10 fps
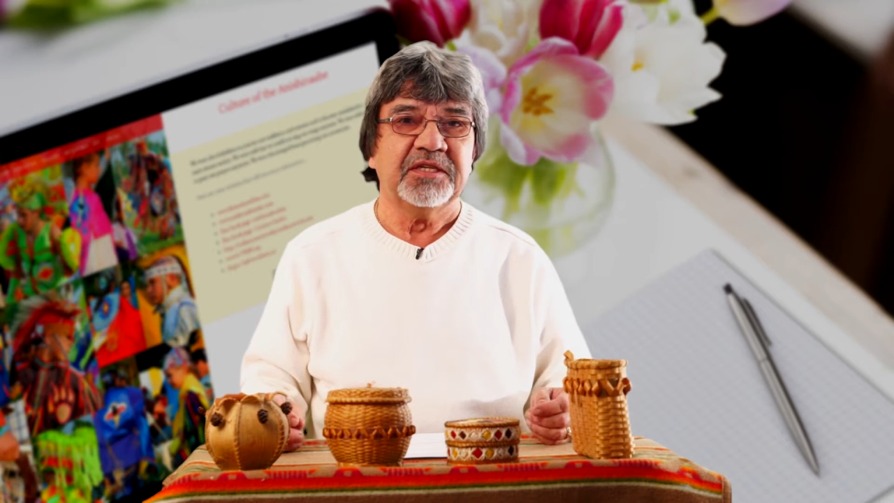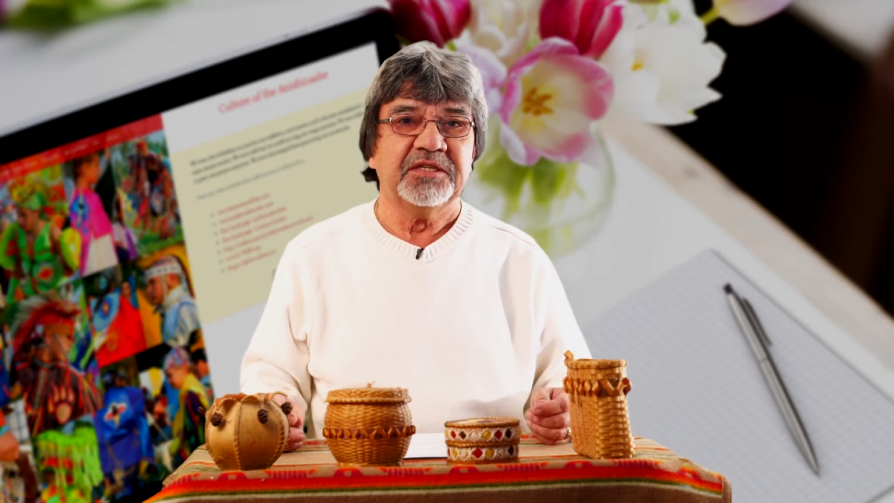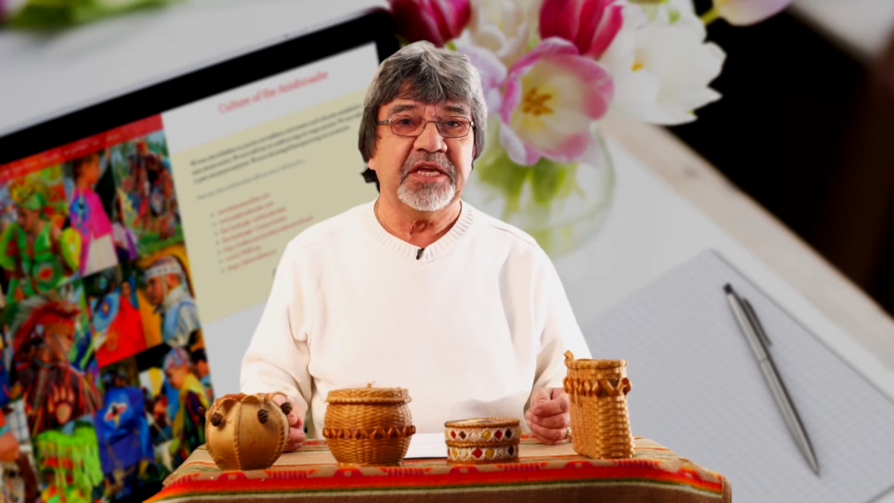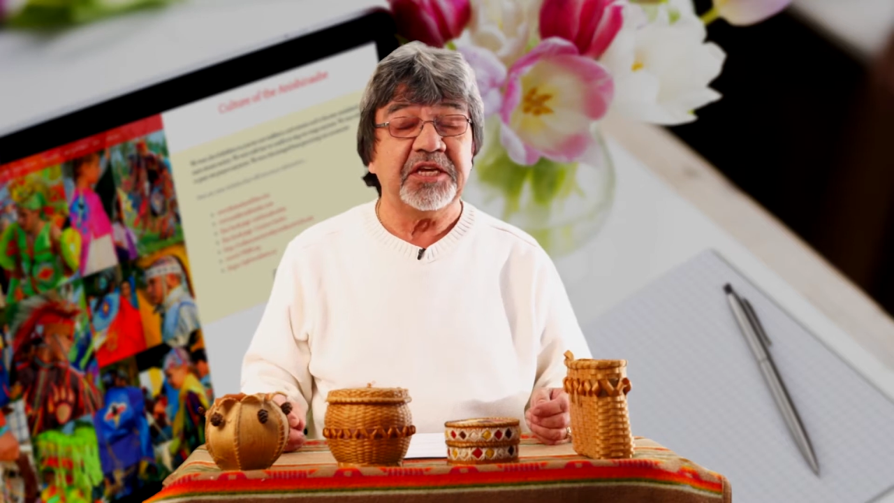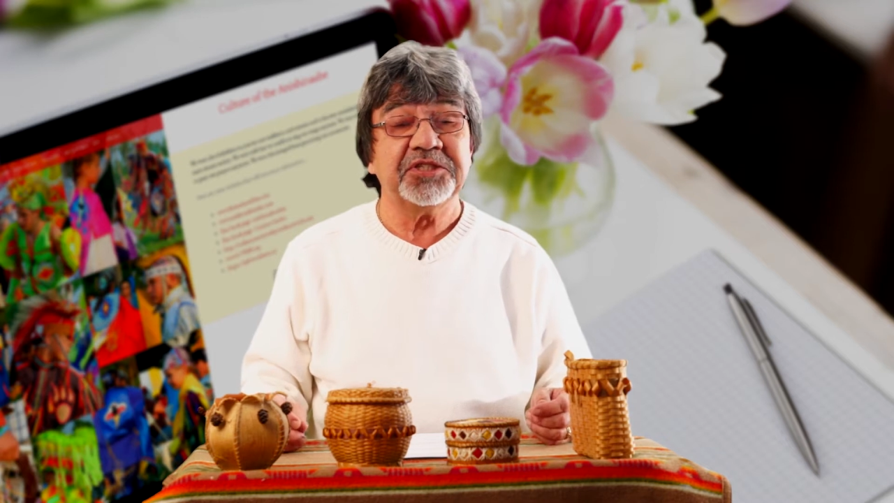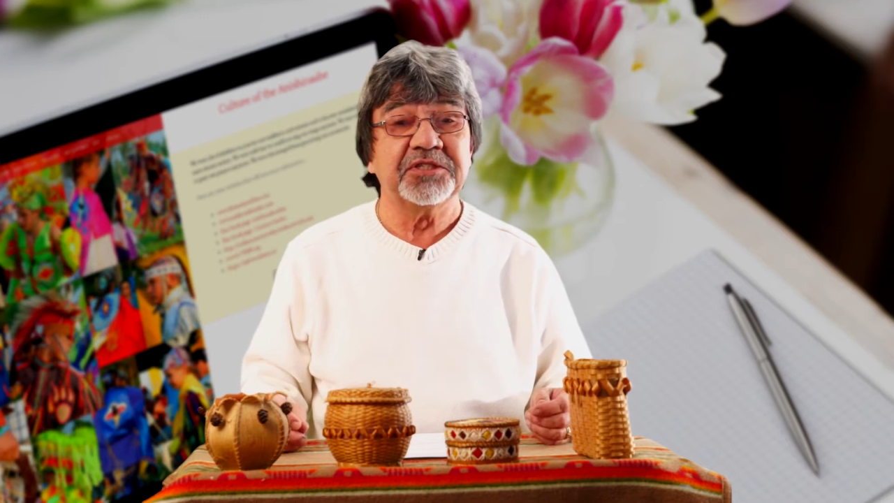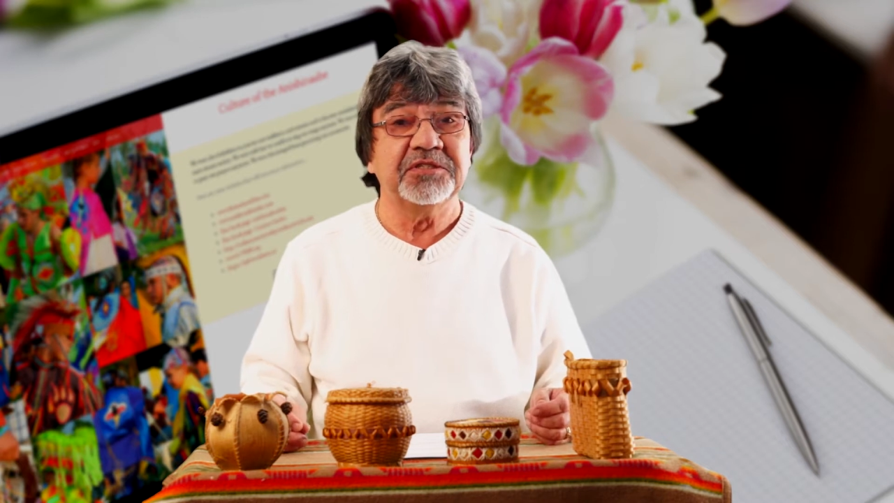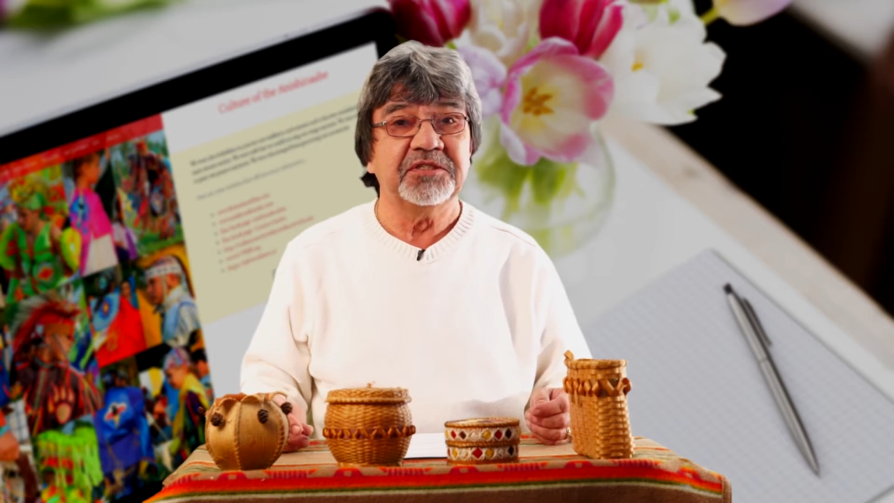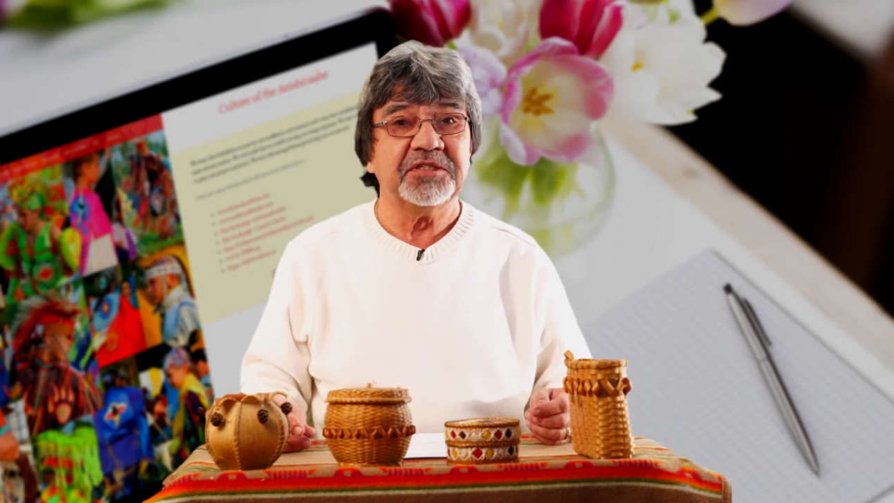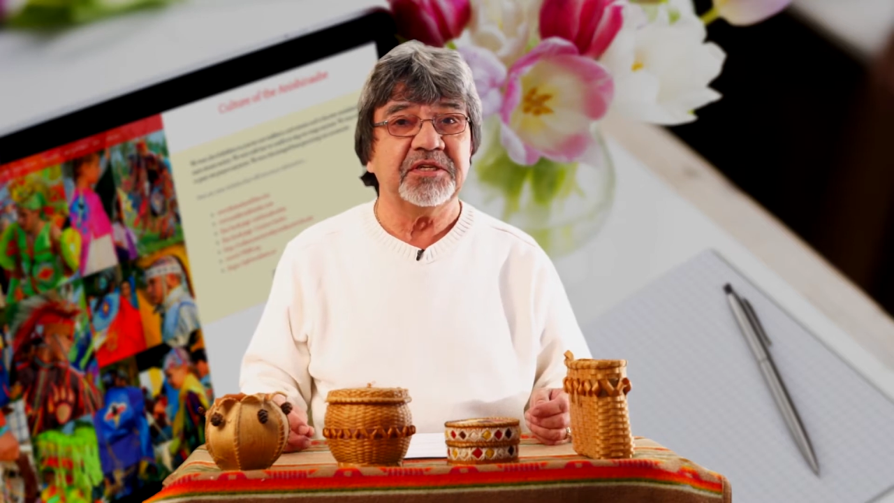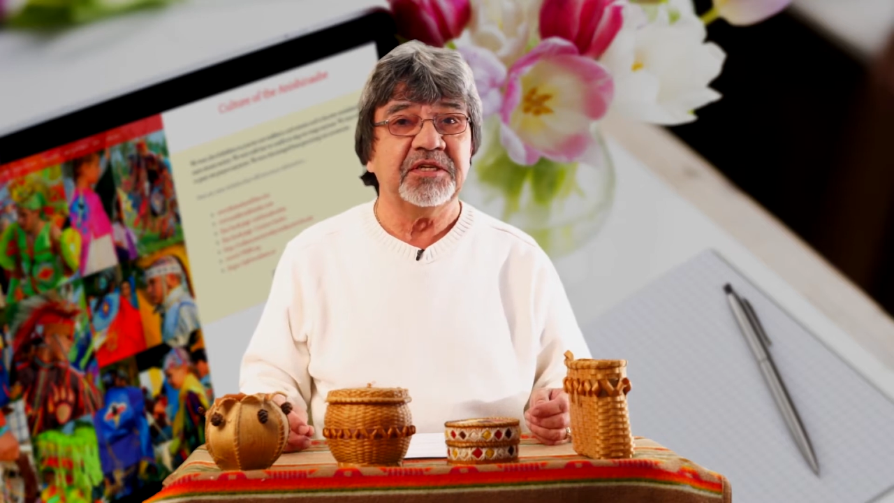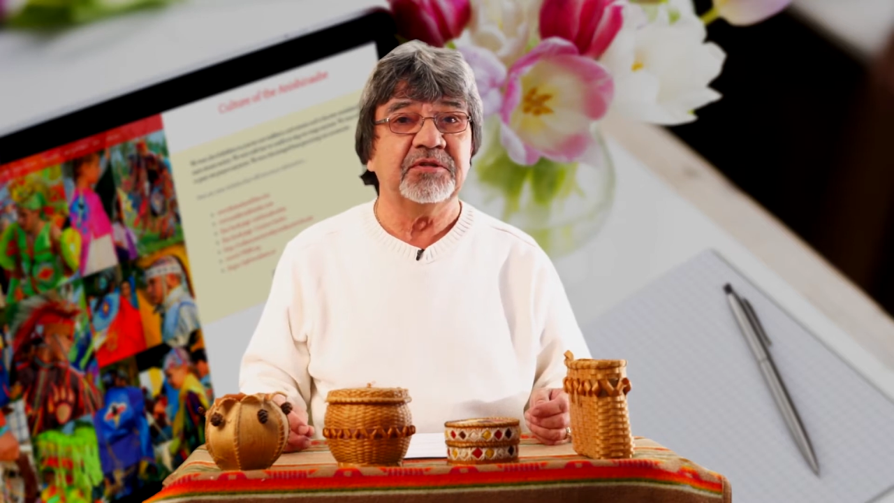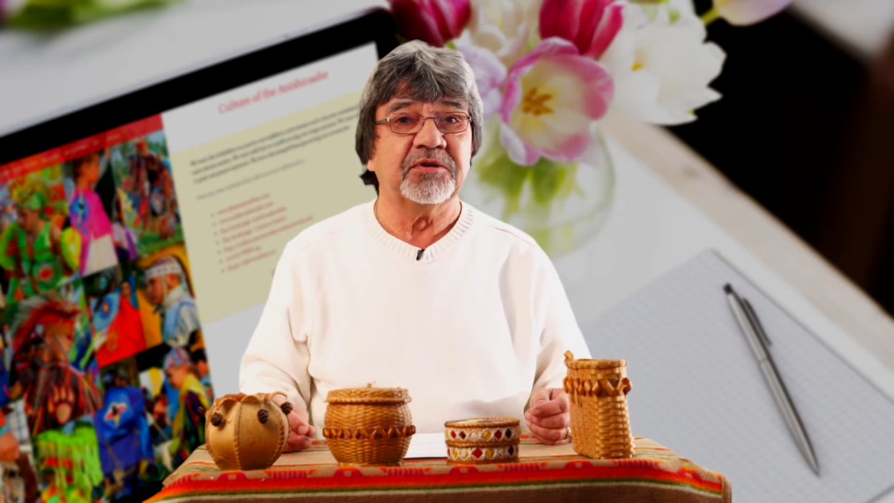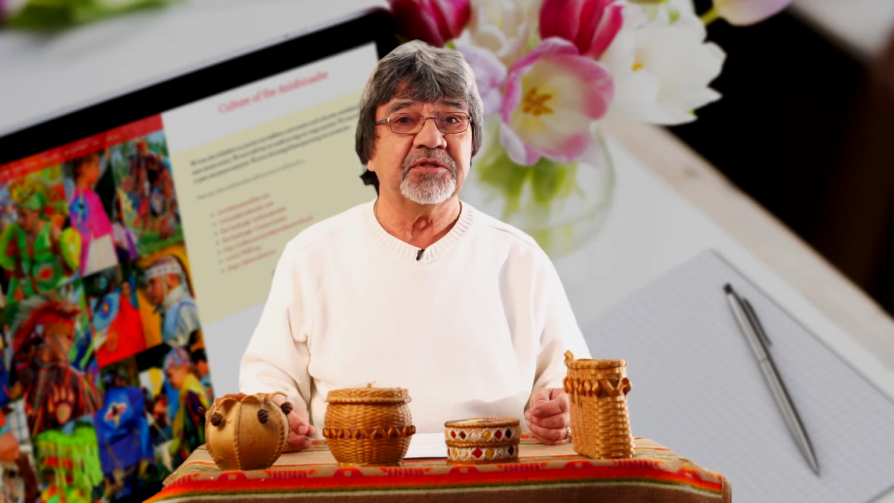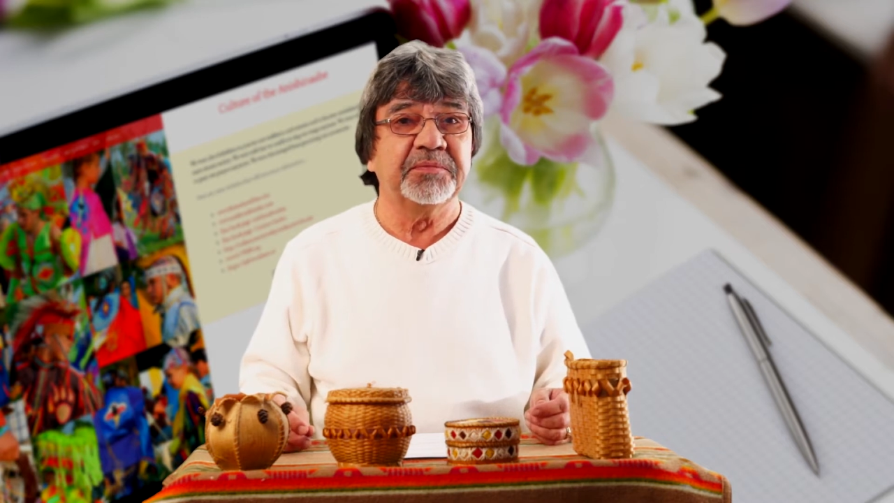nations in
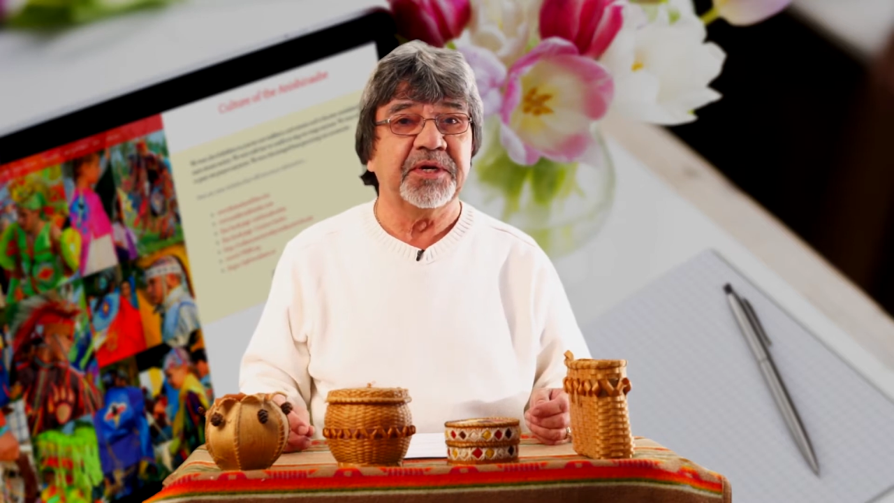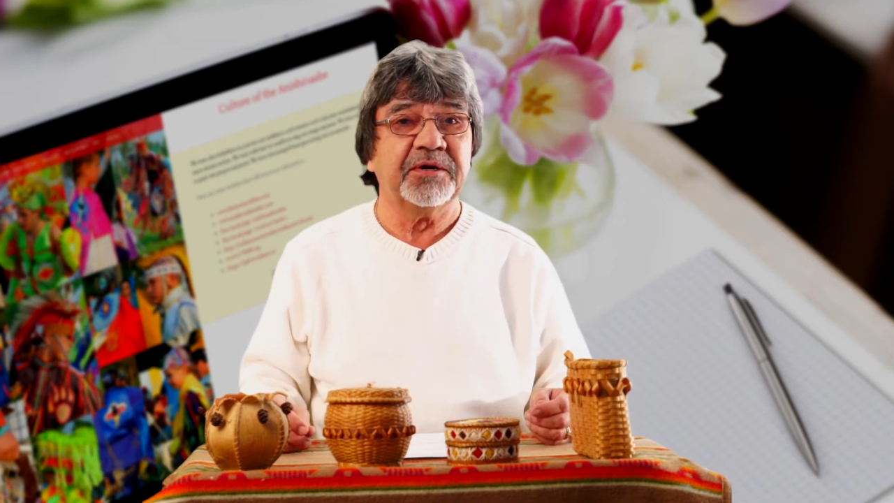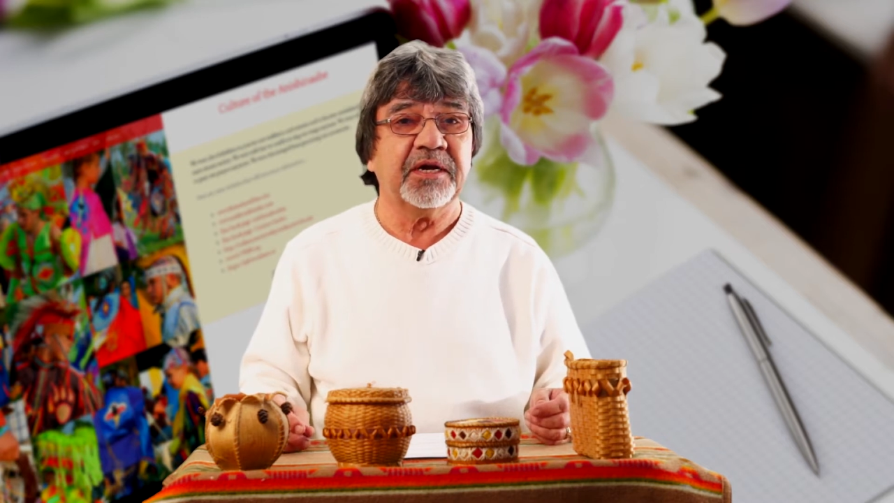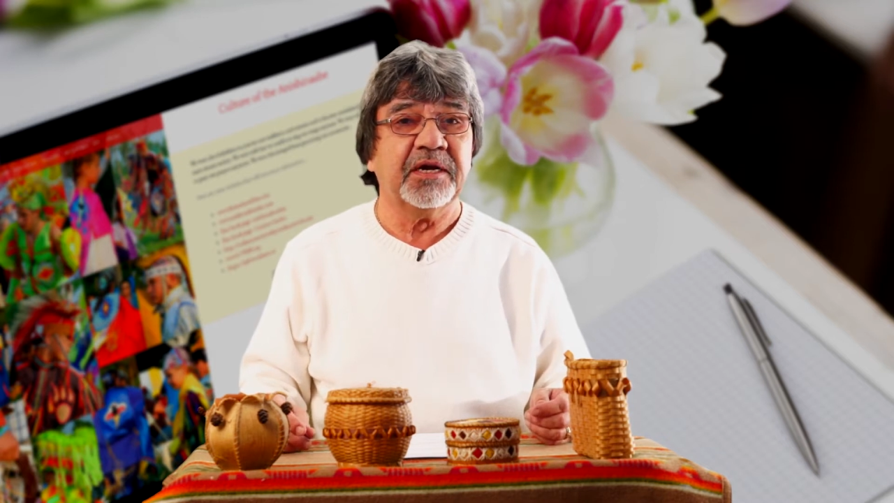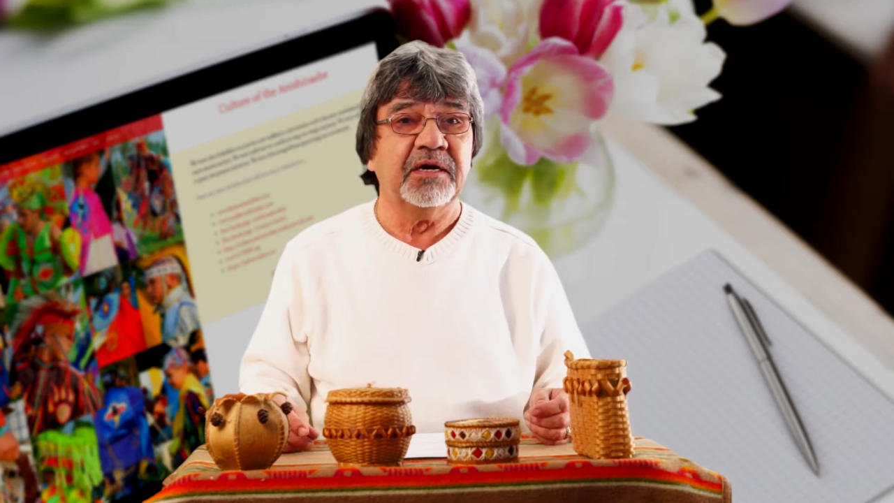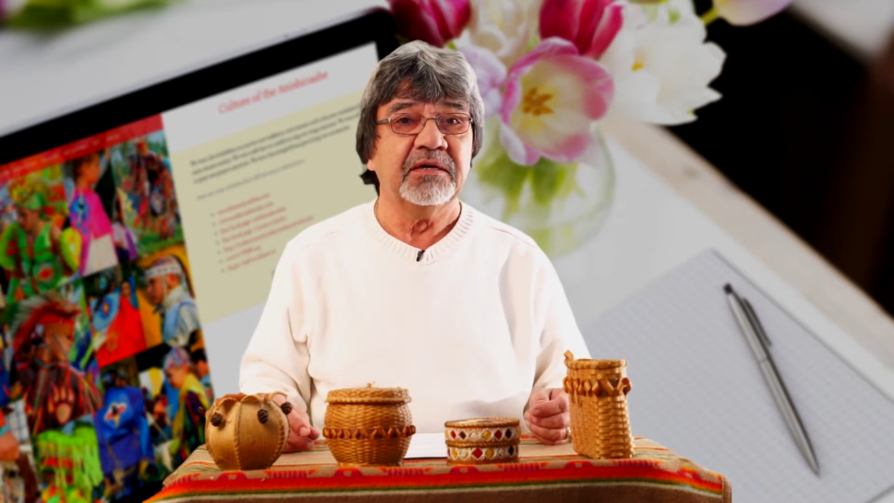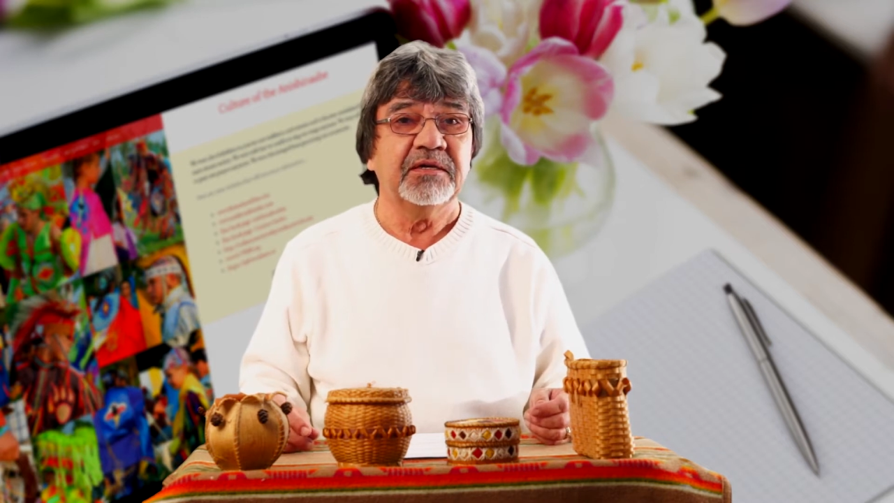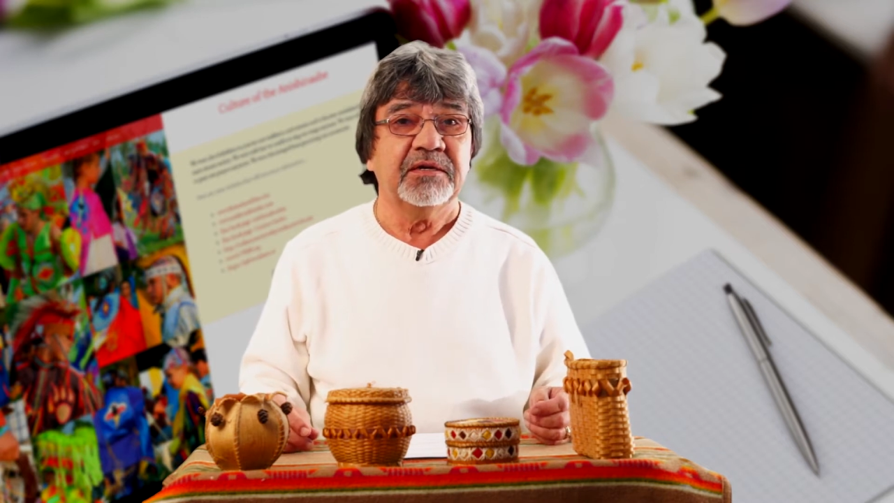North America,